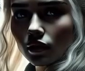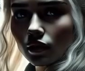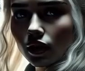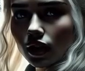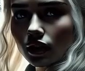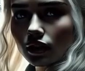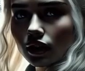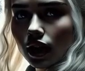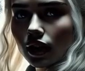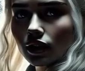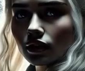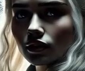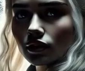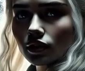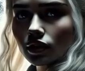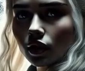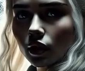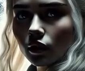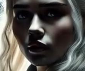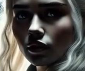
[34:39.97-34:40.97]
Daenerys
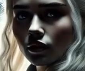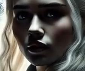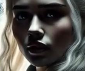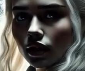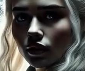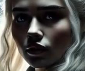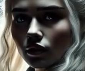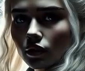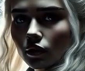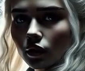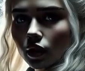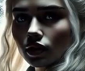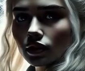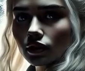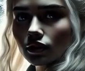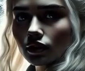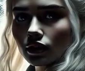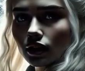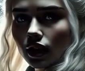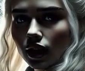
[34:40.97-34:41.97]
and her friends
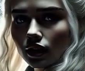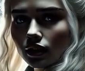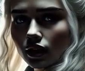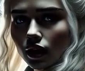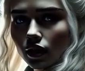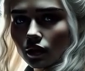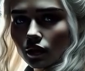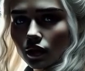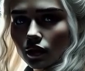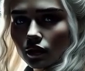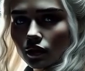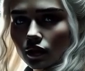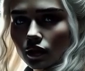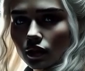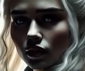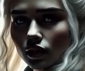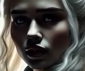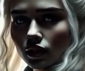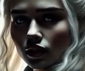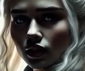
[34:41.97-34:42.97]
remained in the safe house,
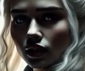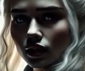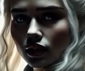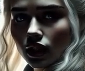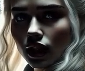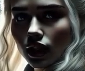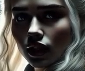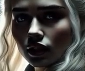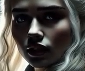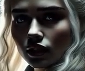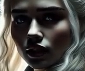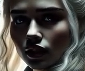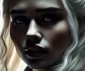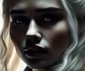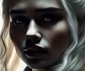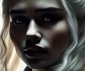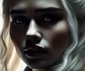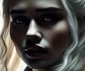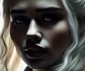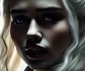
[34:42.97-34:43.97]
hearing the sounds of
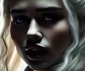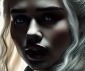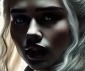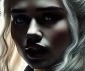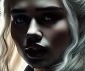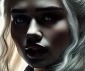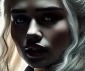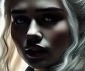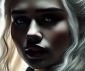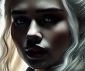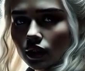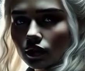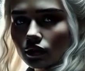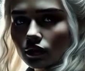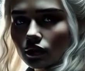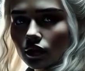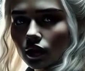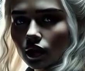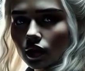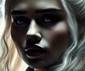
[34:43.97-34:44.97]
Lannister patrols
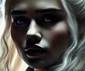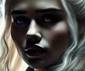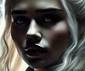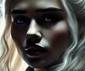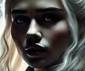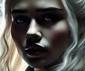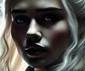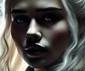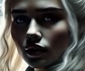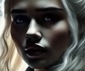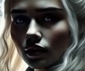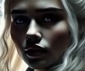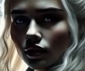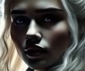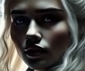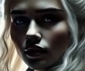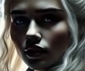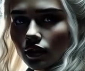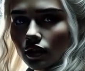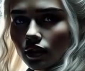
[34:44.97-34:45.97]
clattering in the
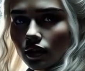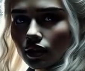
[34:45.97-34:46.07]
streets.